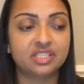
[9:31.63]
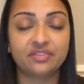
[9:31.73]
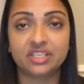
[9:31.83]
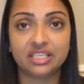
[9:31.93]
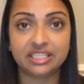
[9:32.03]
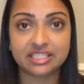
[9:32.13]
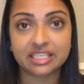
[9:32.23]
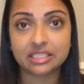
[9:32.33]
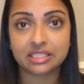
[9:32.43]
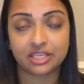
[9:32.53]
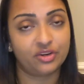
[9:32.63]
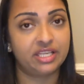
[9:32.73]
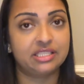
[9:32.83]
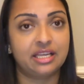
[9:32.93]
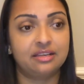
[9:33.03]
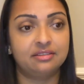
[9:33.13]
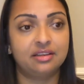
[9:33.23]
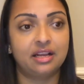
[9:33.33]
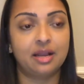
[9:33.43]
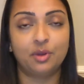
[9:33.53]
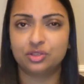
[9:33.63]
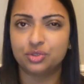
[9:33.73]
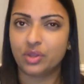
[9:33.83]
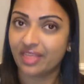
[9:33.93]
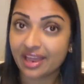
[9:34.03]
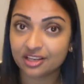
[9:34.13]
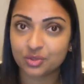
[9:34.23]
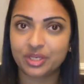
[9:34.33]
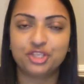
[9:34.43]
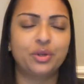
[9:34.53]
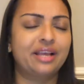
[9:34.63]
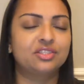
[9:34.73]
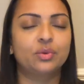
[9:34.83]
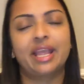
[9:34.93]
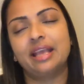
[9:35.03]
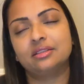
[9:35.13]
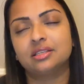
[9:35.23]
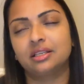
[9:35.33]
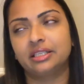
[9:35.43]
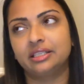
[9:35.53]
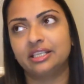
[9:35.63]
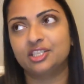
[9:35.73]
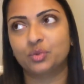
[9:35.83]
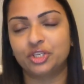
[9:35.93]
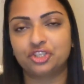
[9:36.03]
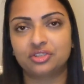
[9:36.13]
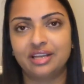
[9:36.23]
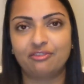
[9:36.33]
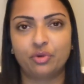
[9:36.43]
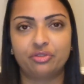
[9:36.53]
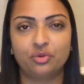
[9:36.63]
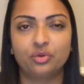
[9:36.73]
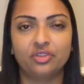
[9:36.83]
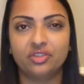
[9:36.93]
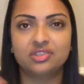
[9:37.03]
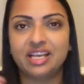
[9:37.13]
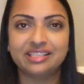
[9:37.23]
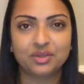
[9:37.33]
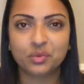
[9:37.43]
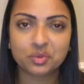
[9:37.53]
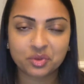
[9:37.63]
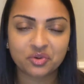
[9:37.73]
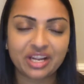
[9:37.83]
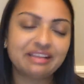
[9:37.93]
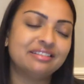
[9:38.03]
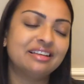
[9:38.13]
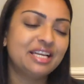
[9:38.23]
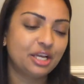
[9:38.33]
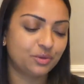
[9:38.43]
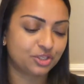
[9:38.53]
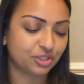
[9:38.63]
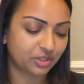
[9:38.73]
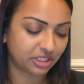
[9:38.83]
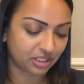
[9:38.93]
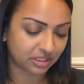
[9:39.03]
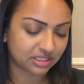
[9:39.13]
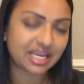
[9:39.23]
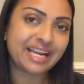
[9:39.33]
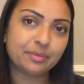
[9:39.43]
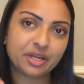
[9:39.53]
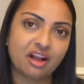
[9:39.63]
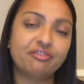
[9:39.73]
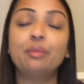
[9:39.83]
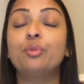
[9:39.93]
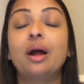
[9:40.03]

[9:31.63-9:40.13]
7 Deadly Sins series, and I'm also doing that on 22 count, so I can't suddenly like switch halfway through, then the sizing wouldn't be right and it would just look a little tiny bit off.